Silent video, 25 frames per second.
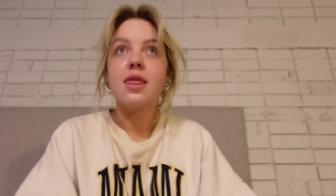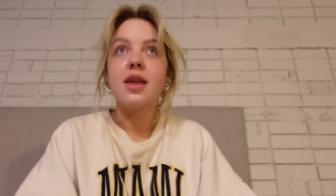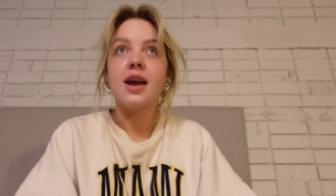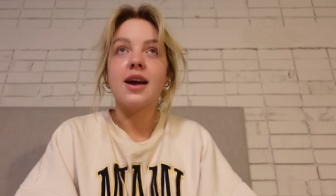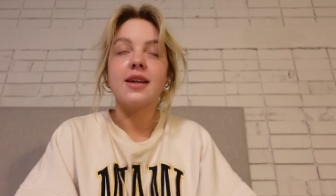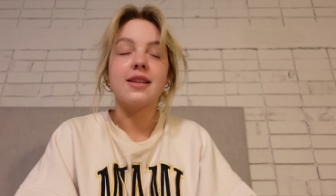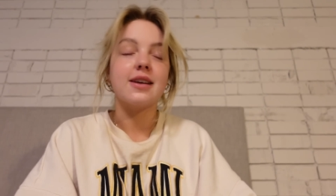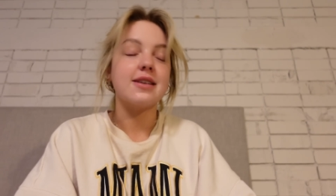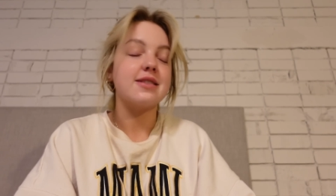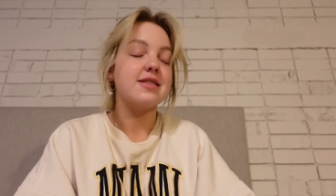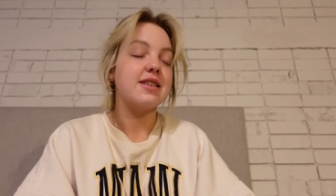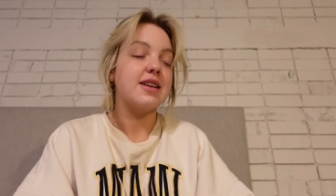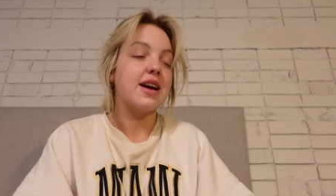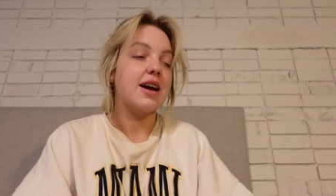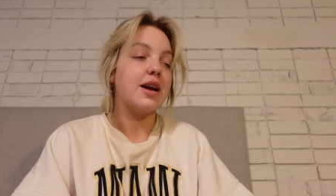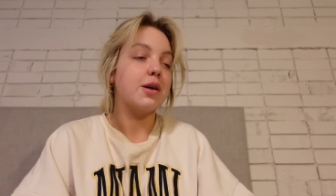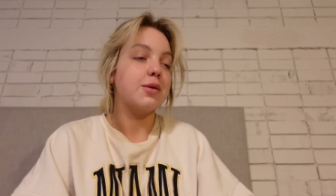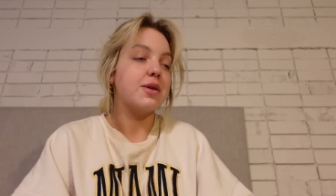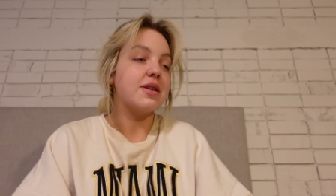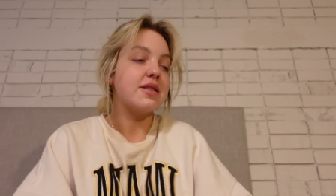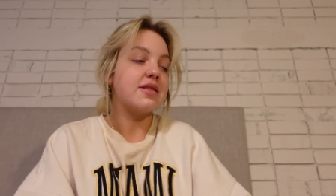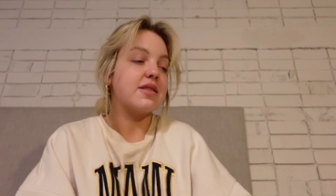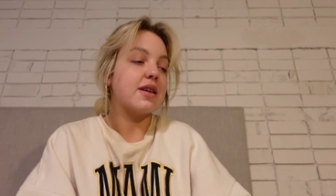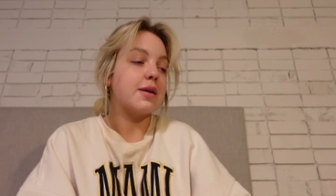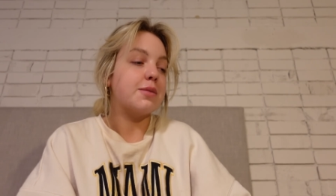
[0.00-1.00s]
And like today
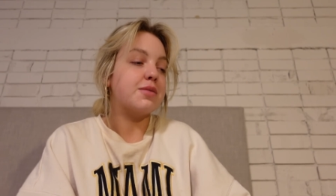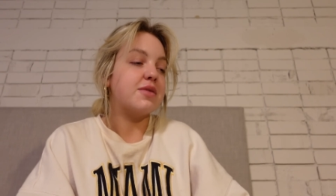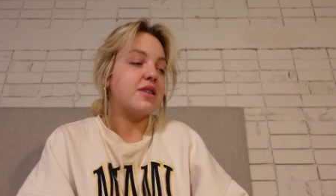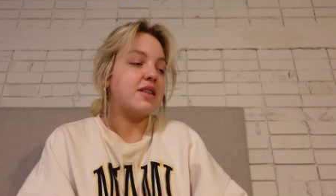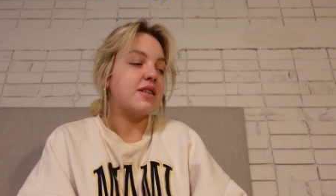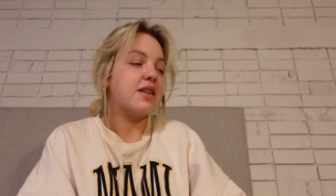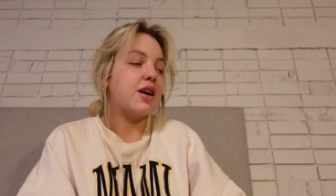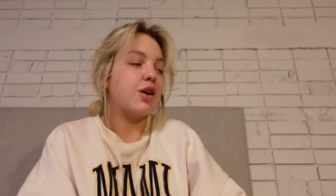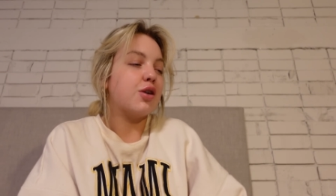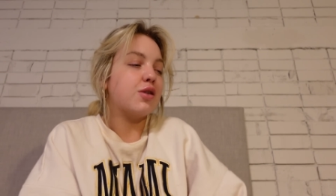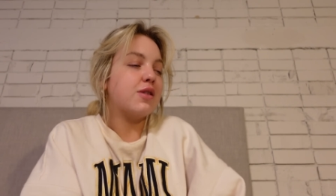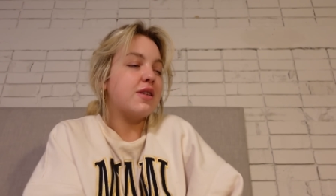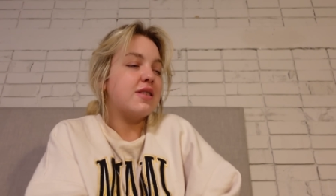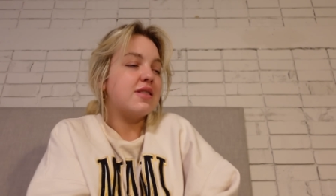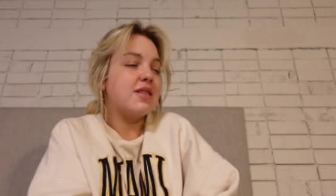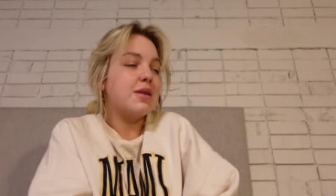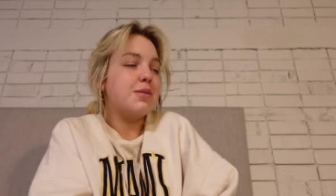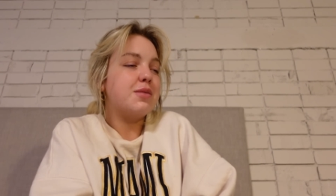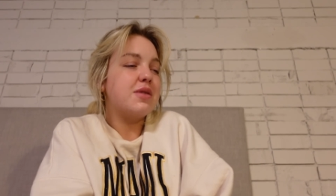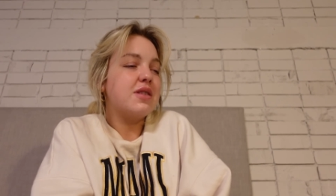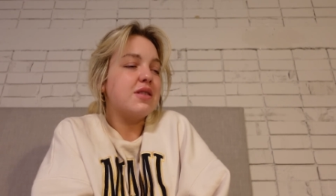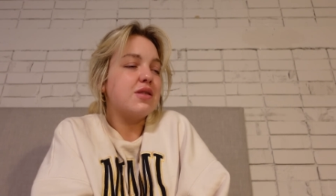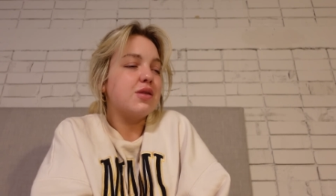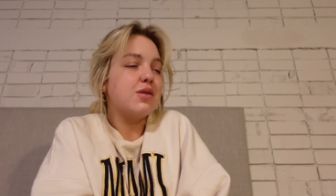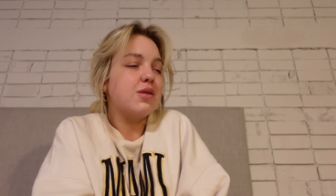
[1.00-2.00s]
we slept in, I only
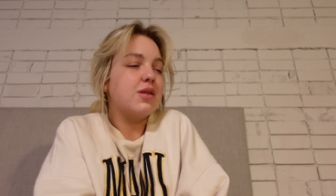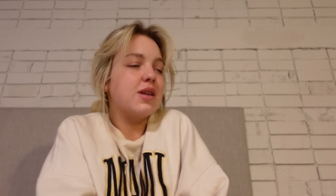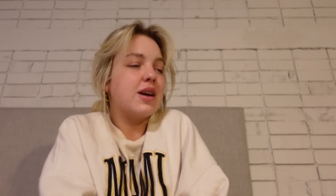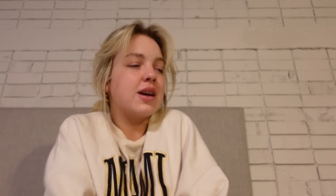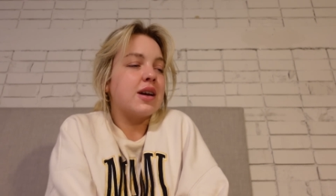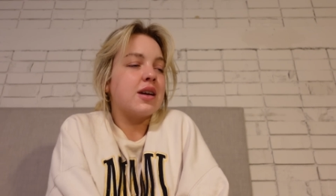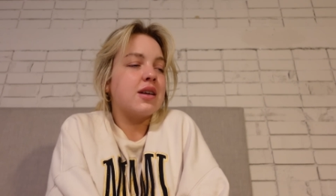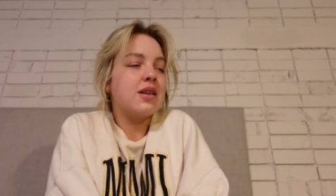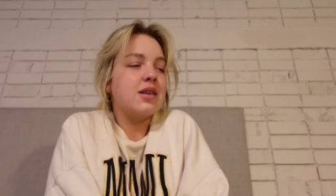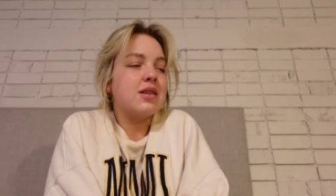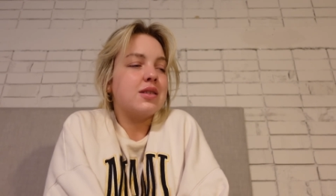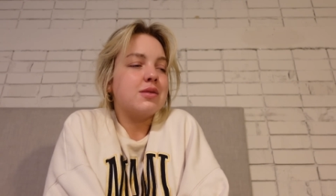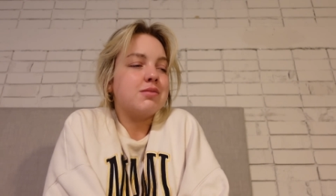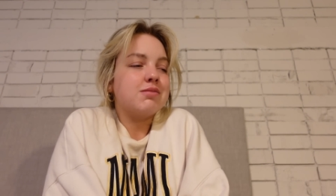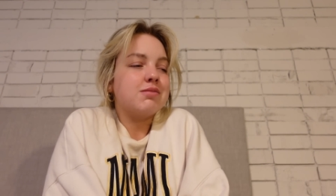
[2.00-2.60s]
slept until like